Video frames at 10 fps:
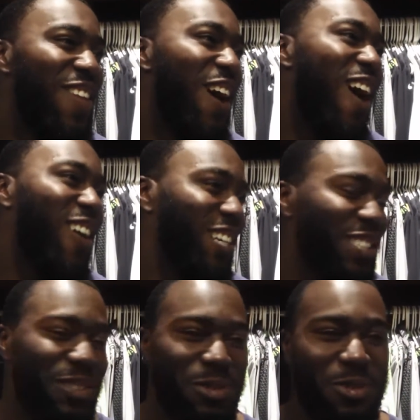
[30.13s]
no,
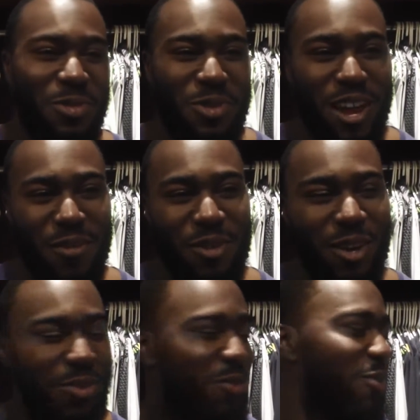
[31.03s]
because after
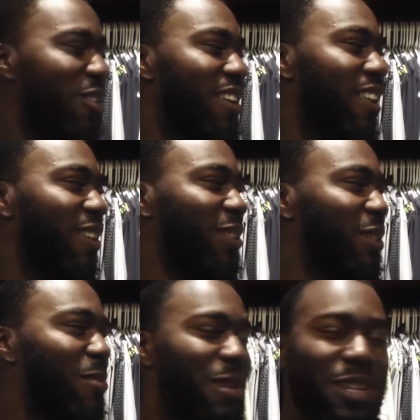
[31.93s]
I threw it and I looked
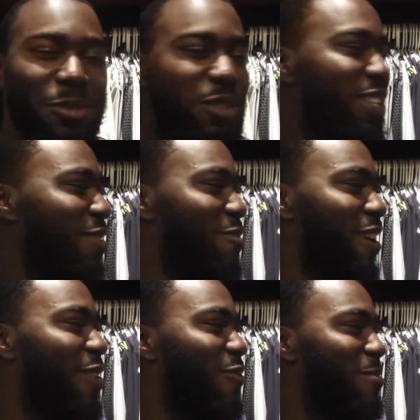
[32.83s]
up, Cutch was standing
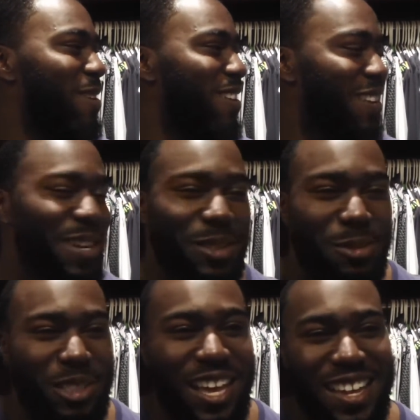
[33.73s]
right over me, and Cutch
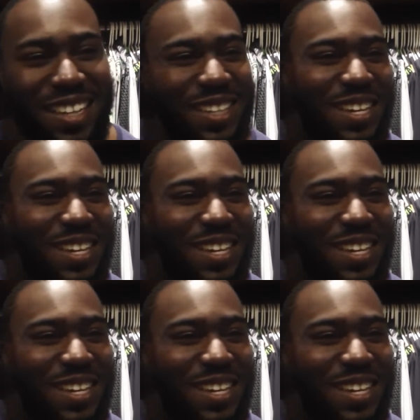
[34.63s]
was like,